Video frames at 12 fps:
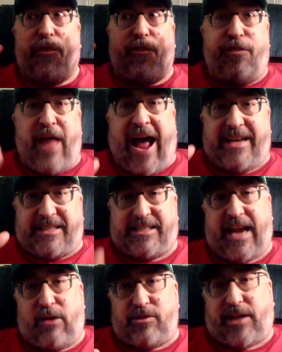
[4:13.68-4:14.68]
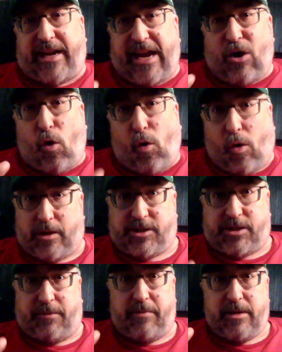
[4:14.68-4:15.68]
That sounds like an
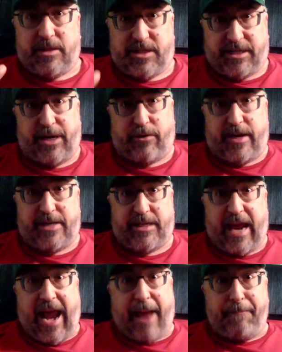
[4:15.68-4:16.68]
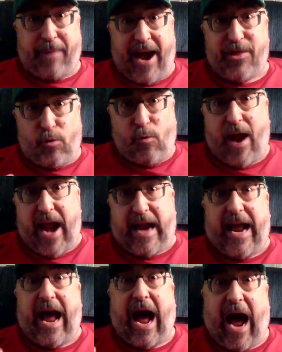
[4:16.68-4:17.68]
awesome series. And by the way,
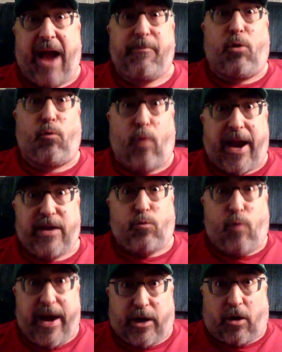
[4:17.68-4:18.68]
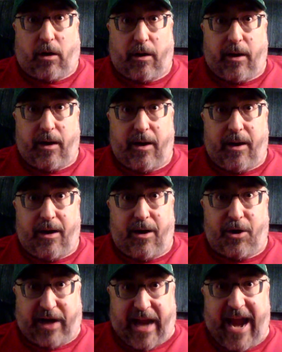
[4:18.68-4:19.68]
I'm a right winger,
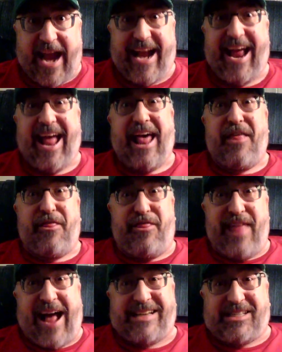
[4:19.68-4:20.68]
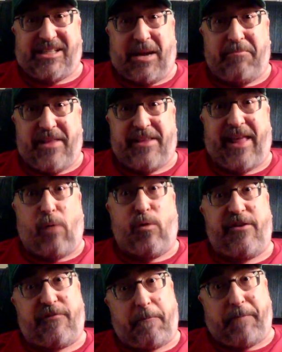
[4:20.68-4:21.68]
okay? That's something that would
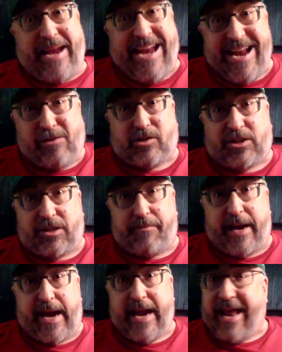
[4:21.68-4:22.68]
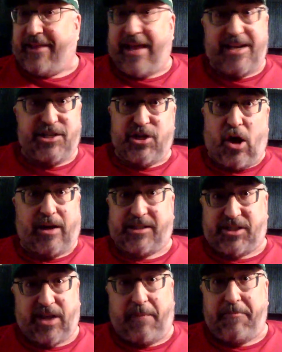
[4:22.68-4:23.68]
have appealed to me. That is not
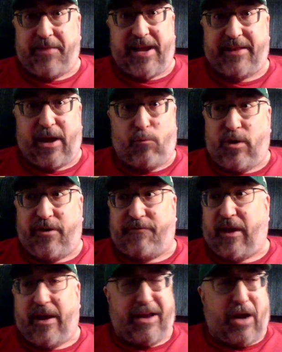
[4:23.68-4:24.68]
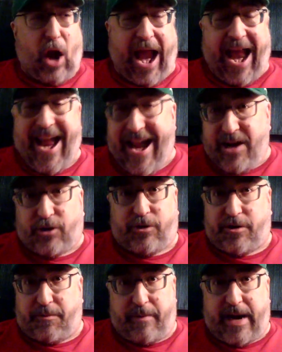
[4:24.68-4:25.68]
something that would have
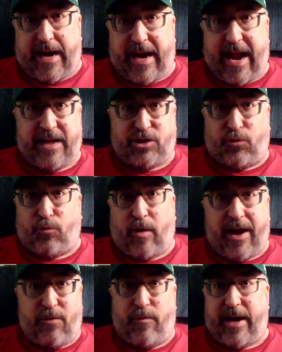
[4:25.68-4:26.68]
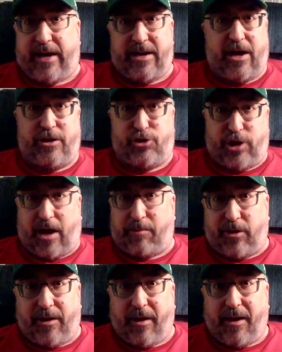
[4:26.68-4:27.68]
angered me as a right wing nut
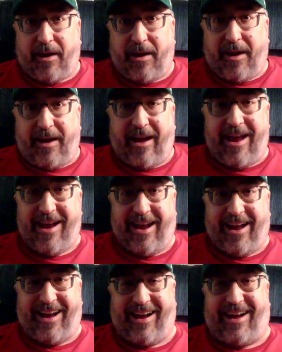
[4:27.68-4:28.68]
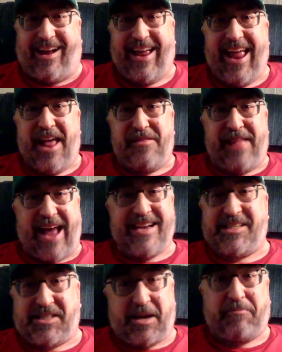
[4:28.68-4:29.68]
jobber. That
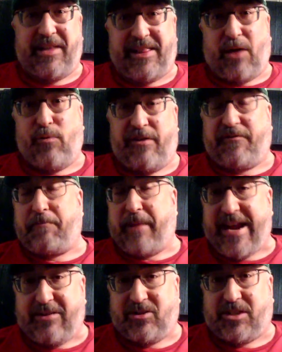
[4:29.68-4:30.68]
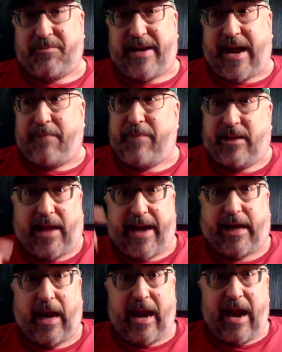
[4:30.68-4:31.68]
is something that would have appealed to me. I'd be
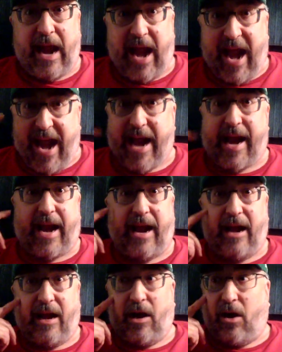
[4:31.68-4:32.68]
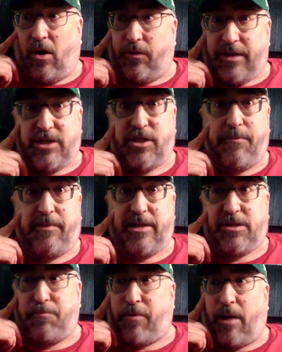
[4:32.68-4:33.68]
like, hey, oh, this
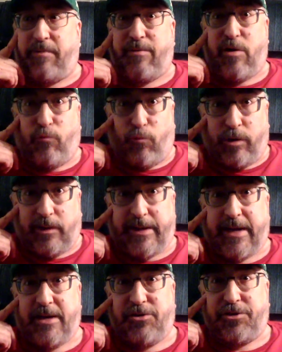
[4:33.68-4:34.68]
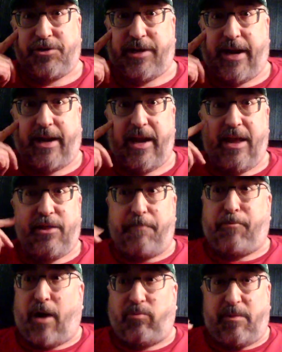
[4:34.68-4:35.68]
would probably be really interesting.
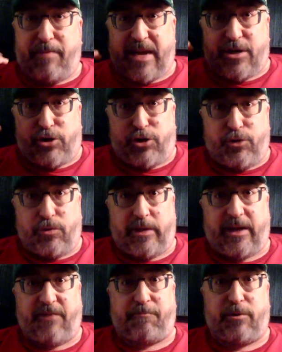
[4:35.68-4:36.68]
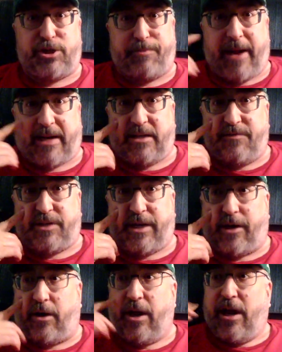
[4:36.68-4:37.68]
There'd probably be a dueling of perspectives
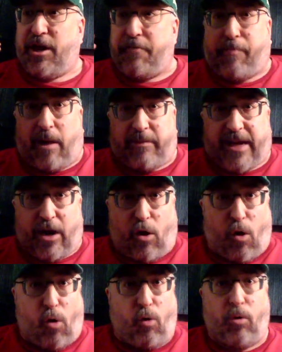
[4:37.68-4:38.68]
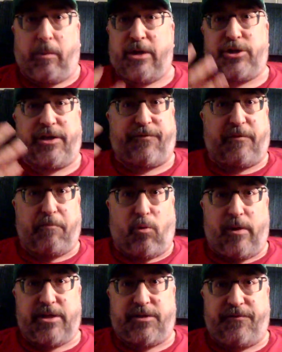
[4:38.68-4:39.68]
here. You'd probably get a whole bunch of different
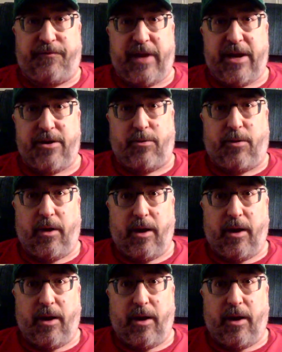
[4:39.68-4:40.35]
points of view.